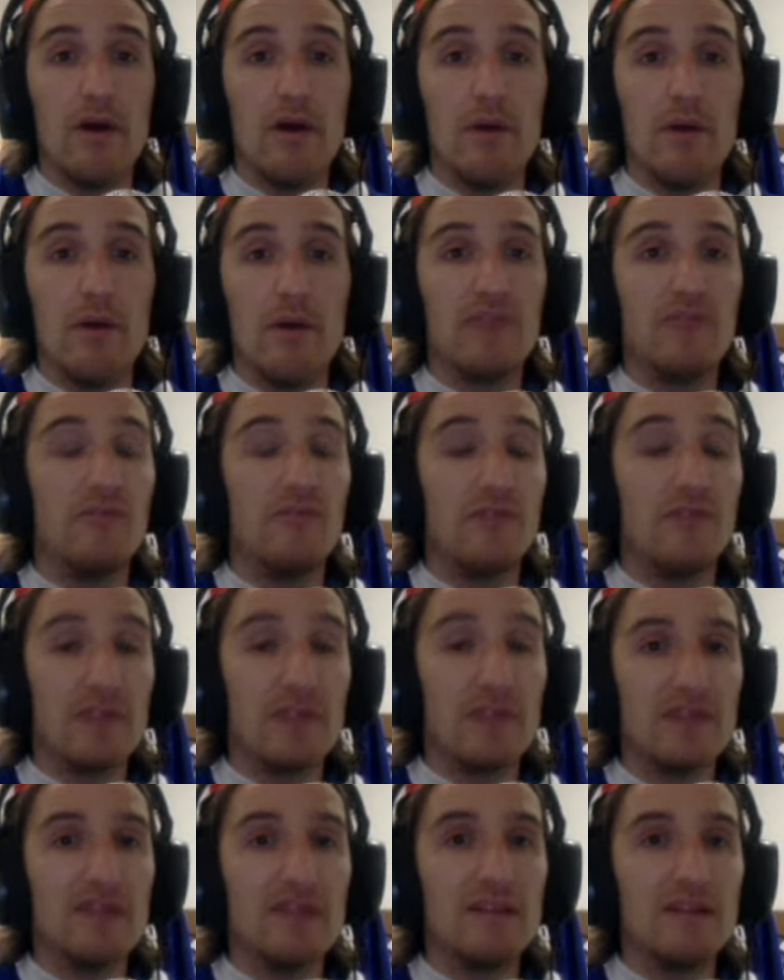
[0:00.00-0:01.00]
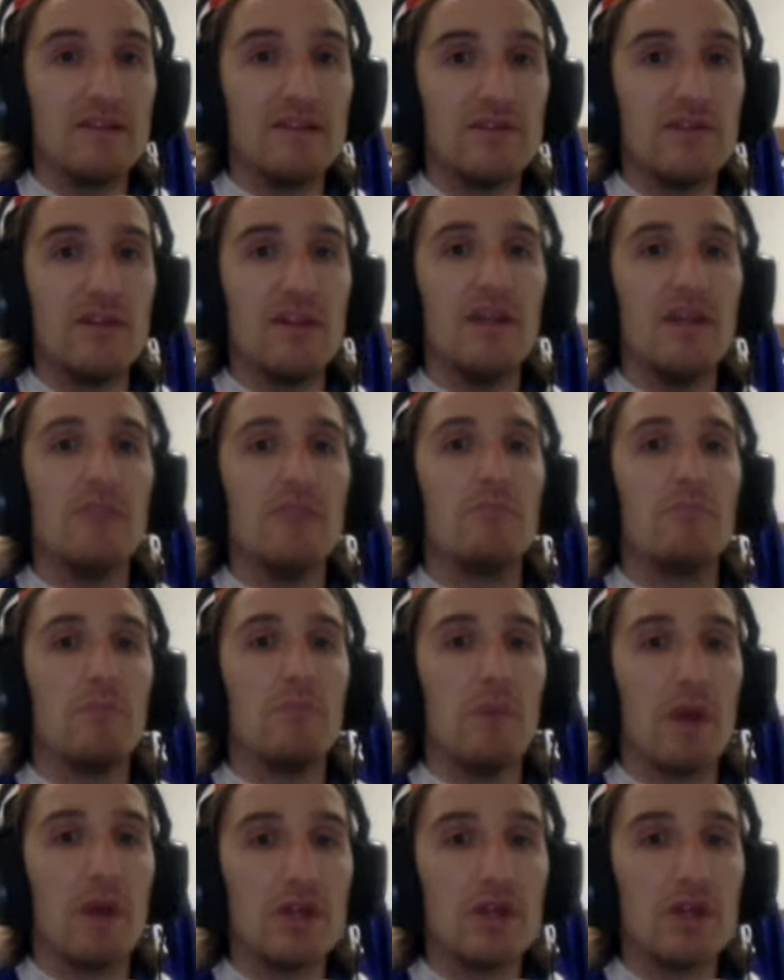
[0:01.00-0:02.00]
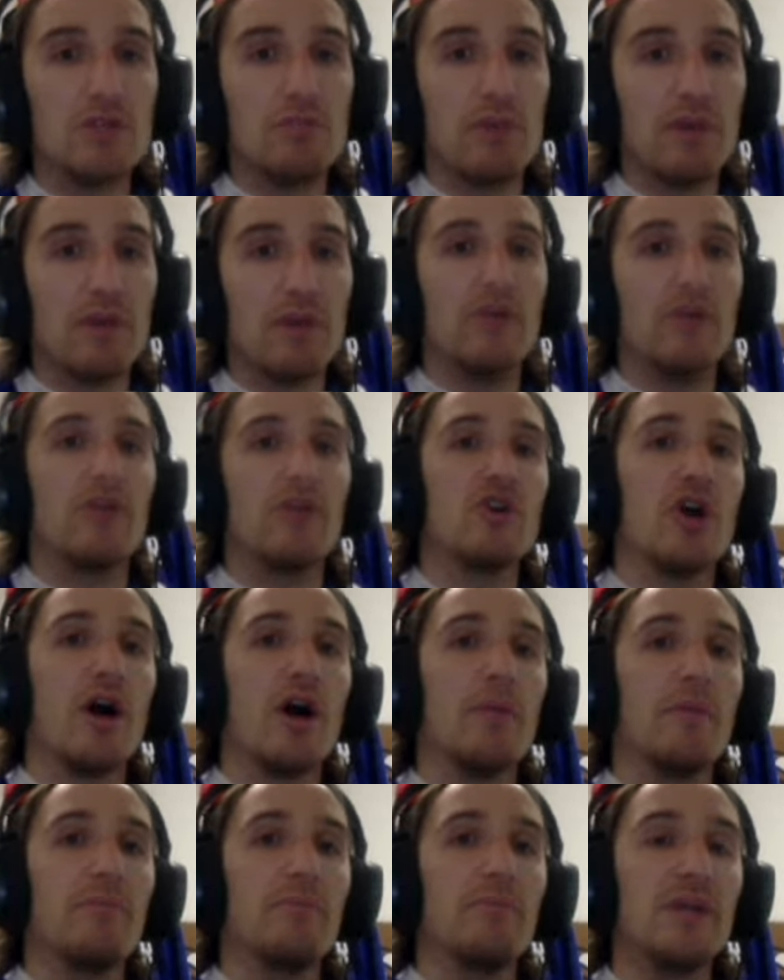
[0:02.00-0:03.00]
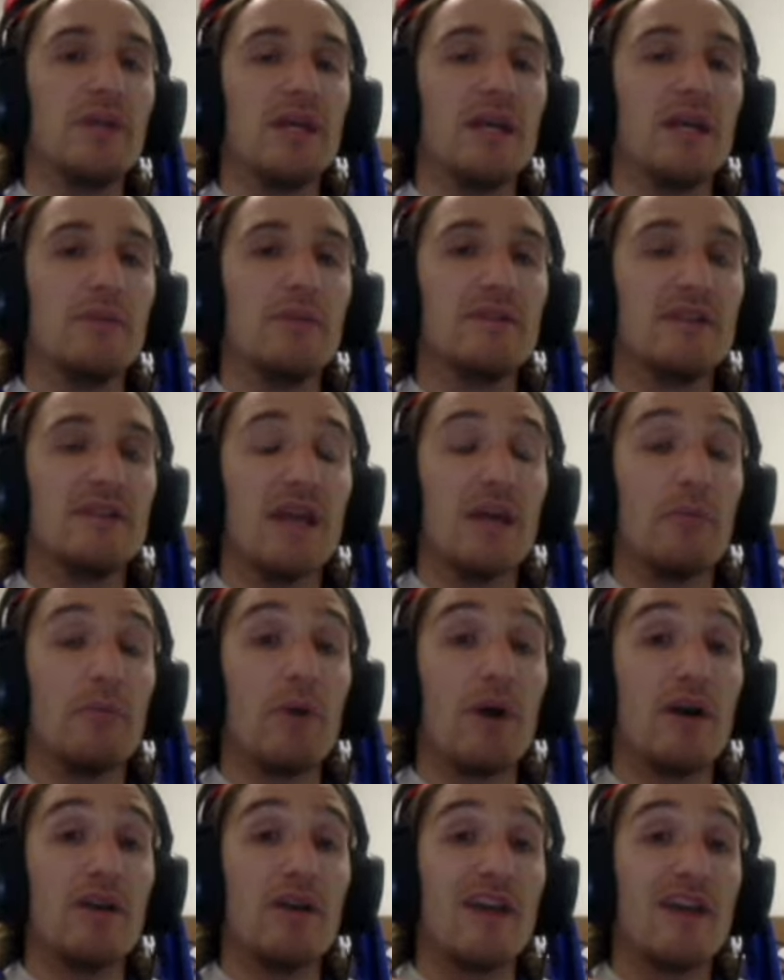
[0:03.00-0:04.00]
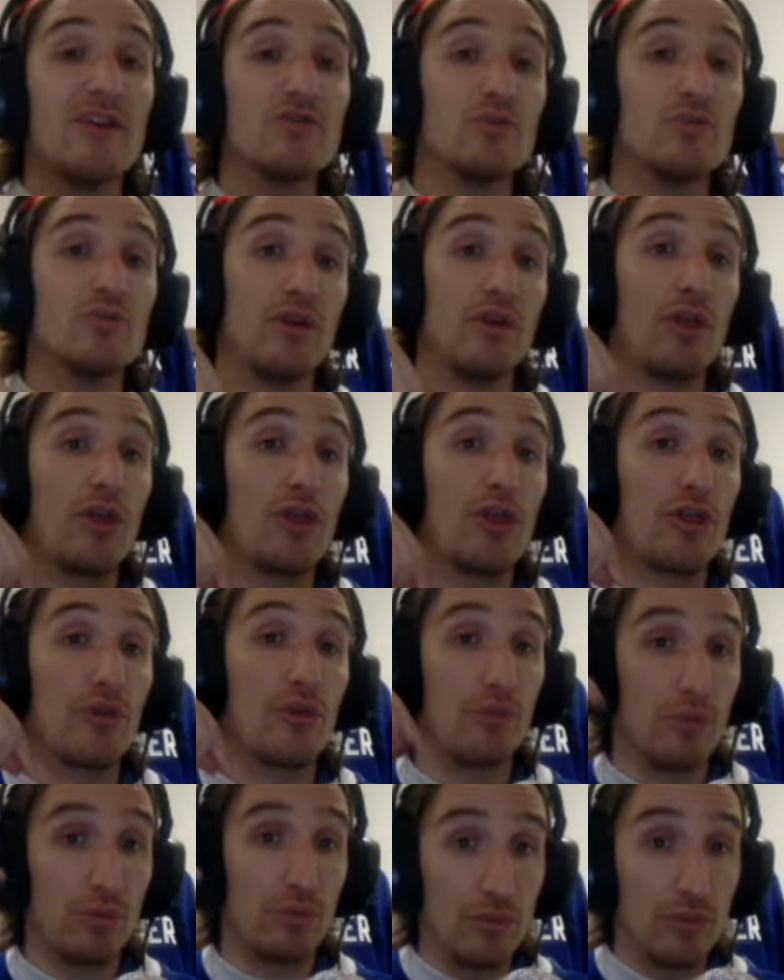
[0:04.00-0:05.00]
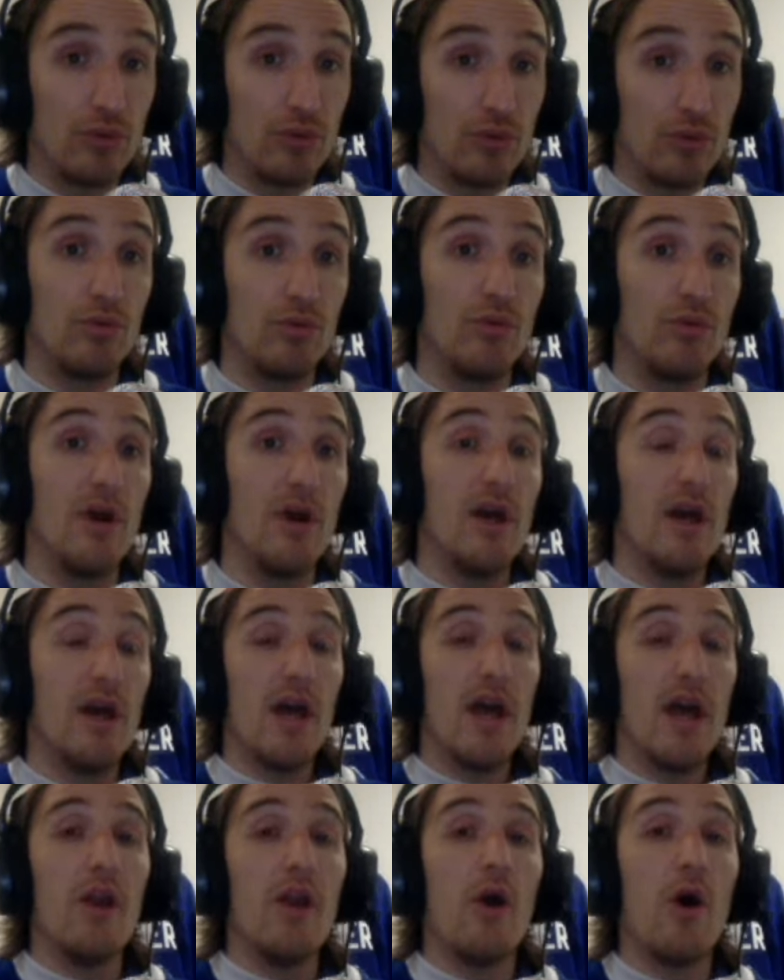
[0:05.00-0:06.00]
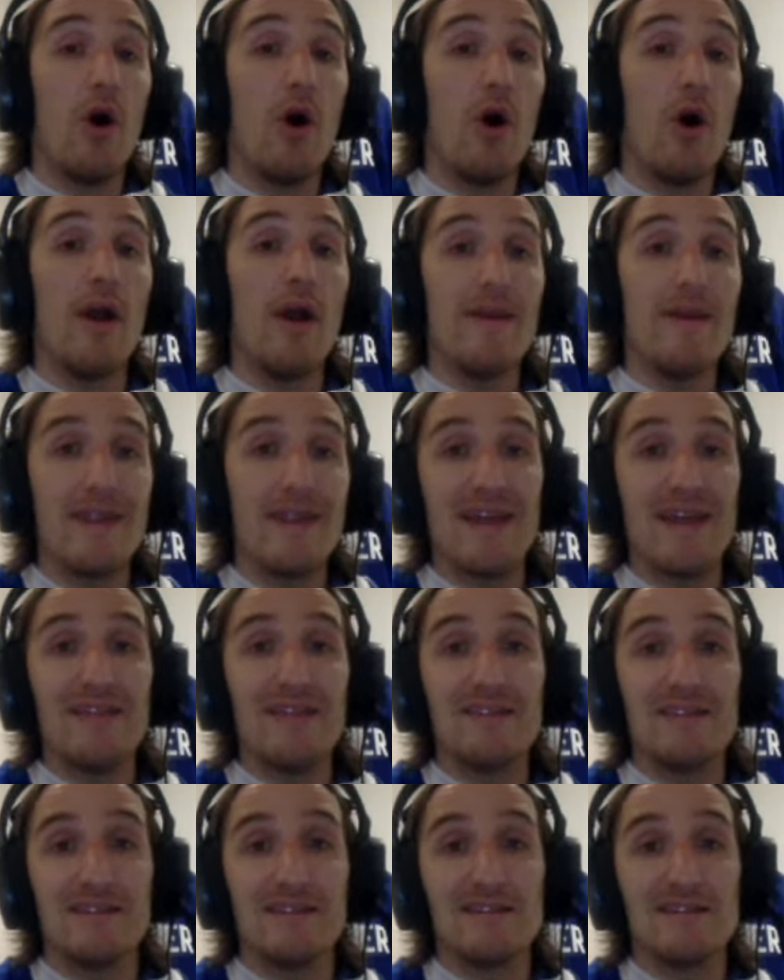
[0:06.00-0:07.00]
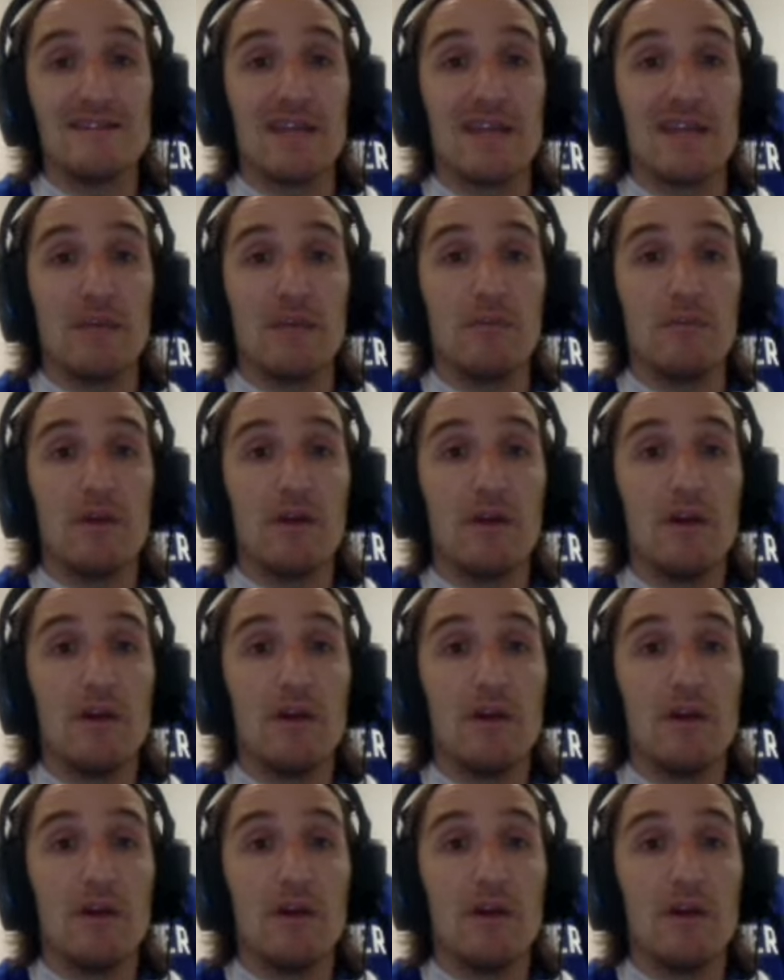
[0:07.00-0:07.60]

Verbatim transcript: But I feel like the Leafs did a much better job of being able to get pucks actually through and on net this game